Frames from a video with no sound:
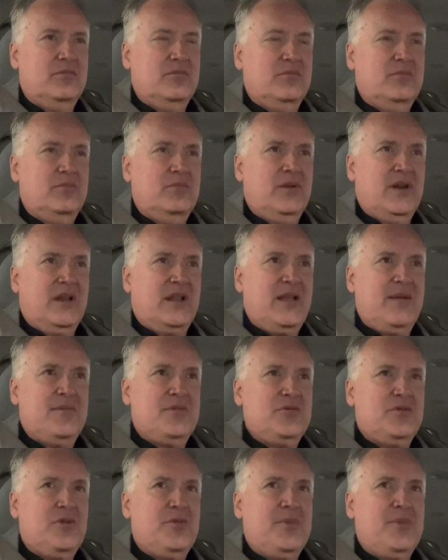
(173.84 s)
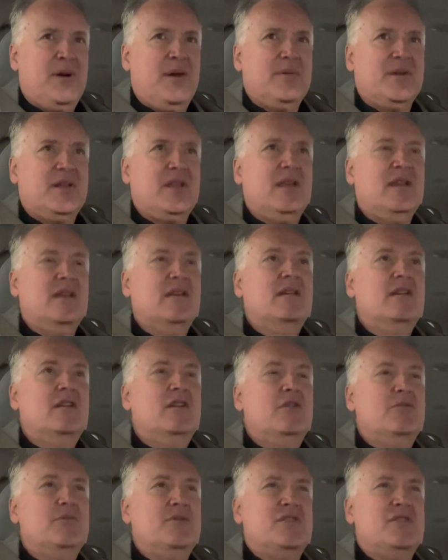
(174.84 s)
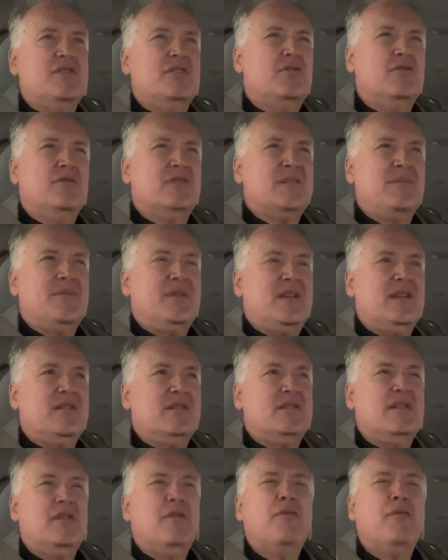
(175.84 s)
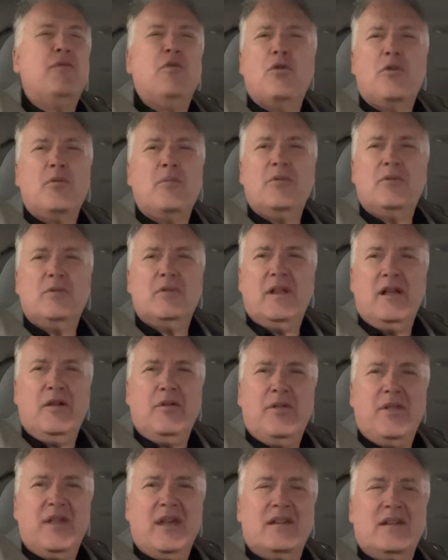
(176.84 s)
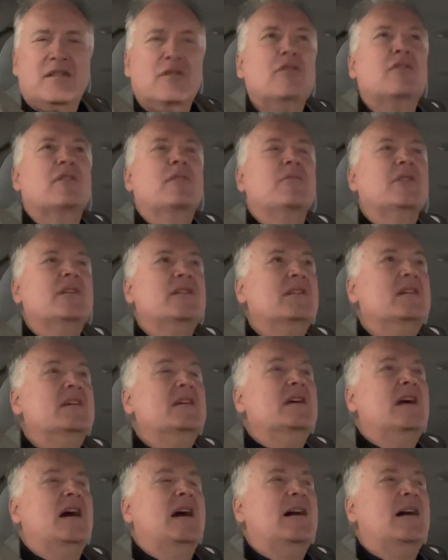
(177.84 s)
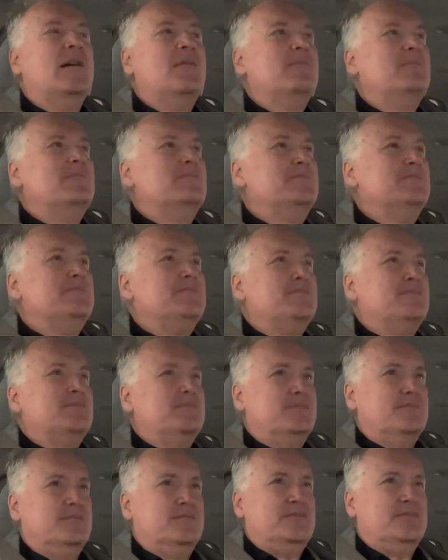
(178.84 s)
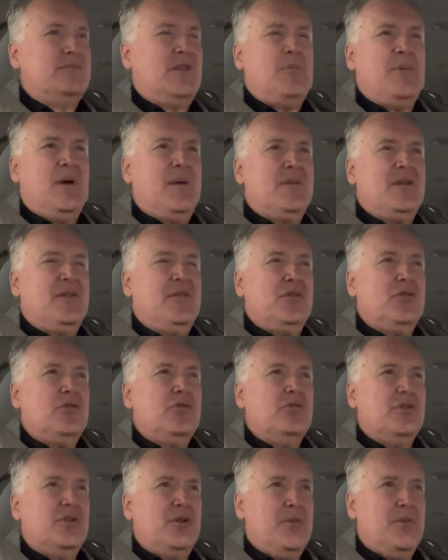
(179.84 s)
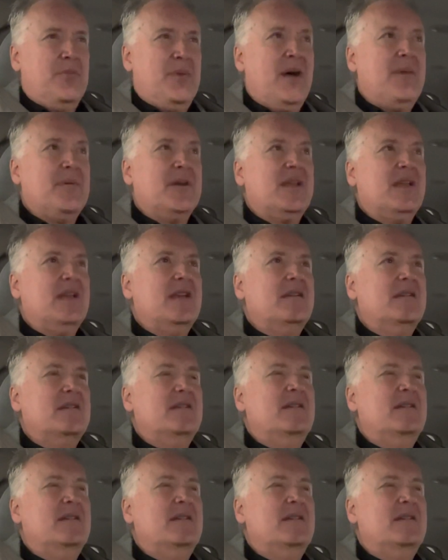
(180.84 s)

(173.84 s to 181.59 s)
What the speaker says: when it came to Obamacare, which is called something else, the Affordable Health Act or something, Obama never called it Obamacare.